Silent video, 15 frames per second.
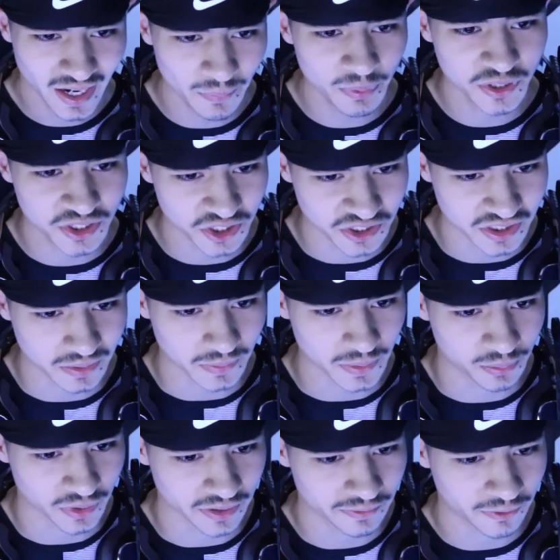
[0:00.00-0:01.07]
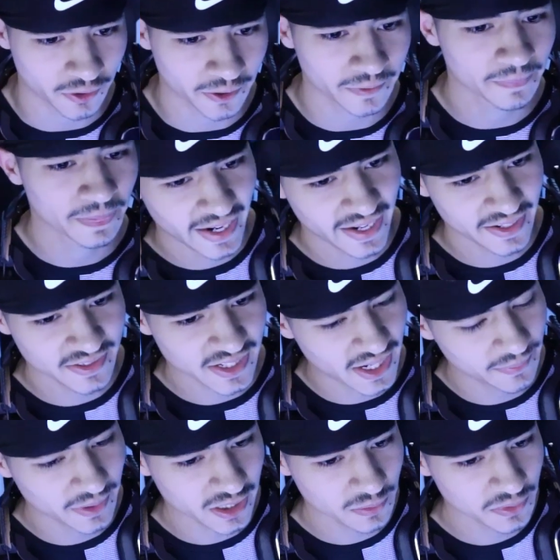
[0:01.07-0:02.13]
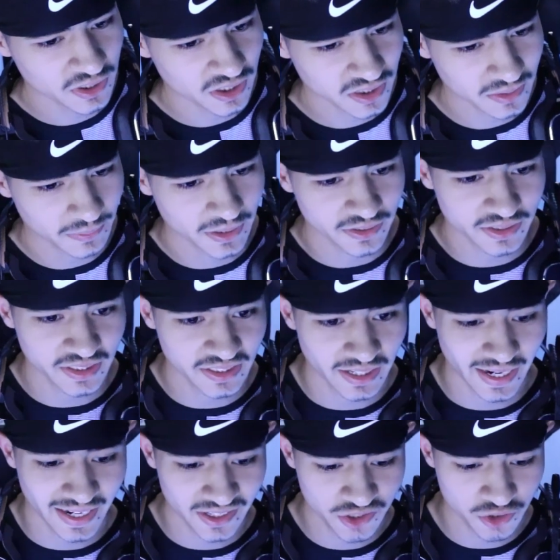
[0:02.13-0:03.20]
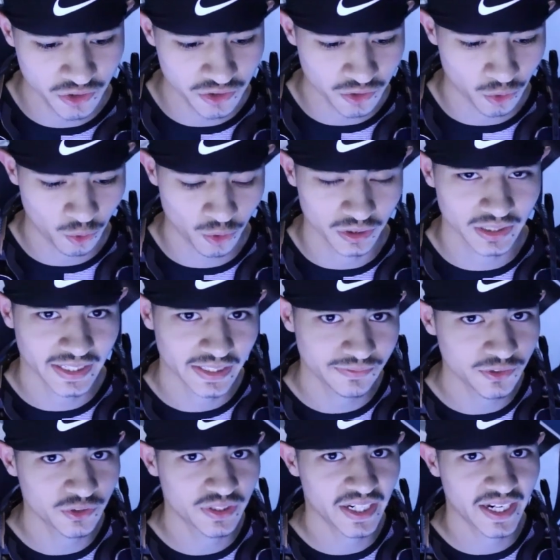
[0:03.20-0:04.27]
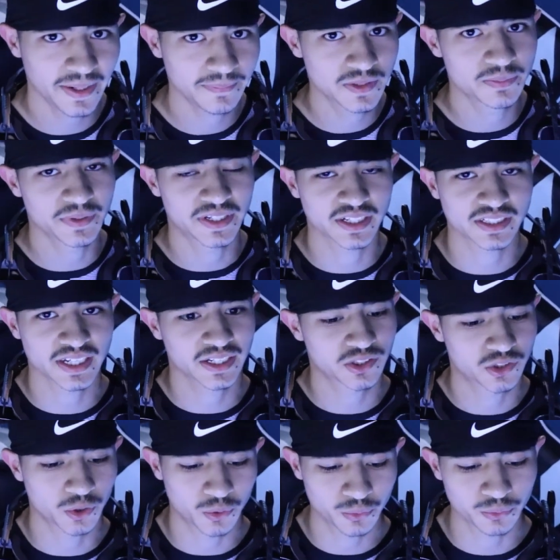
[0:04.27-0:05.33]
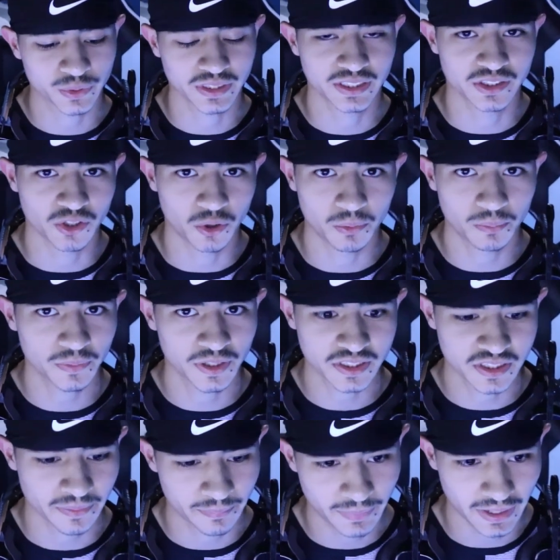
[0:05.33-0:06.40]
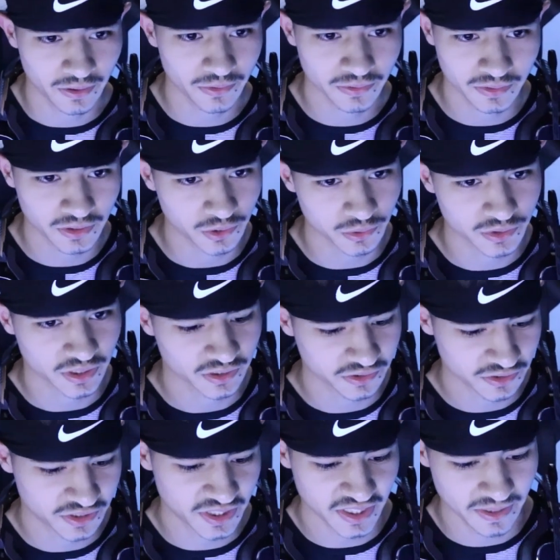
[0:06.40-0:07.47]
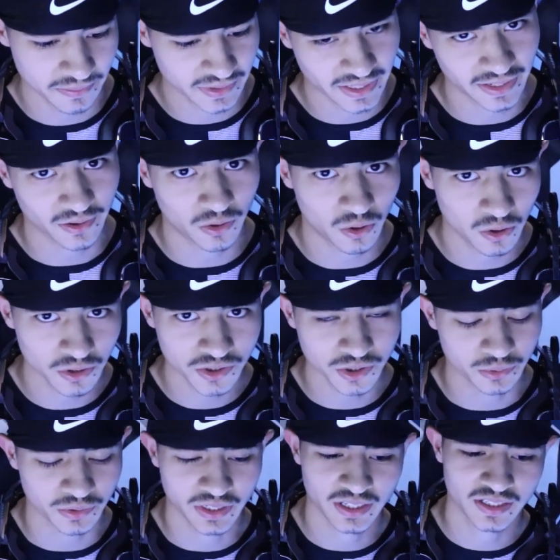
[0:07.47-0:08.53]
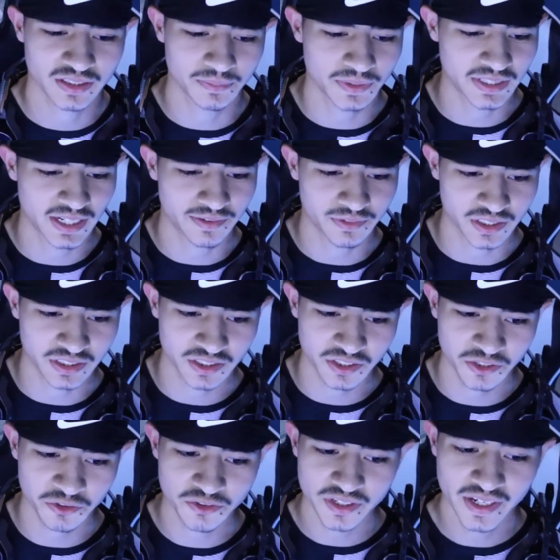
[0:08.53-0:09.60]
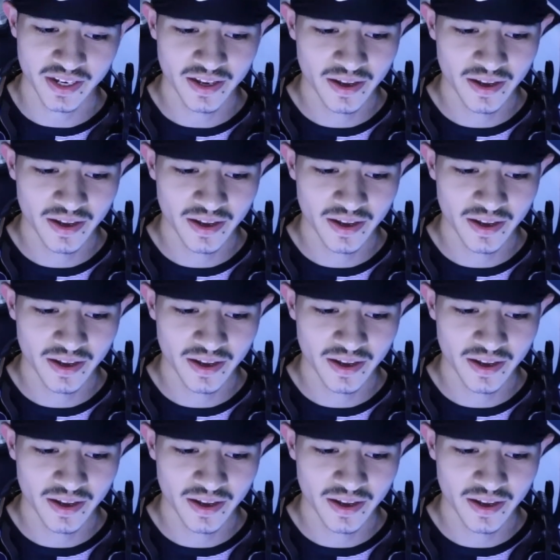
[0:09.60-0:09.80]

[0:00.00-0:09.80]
I'm pretty sure it's going to be pretty far. And I'm not going to be talking about the Andrews or Lakeview games because I don't really know much about those other teams at all, so we're not going to be diving into those.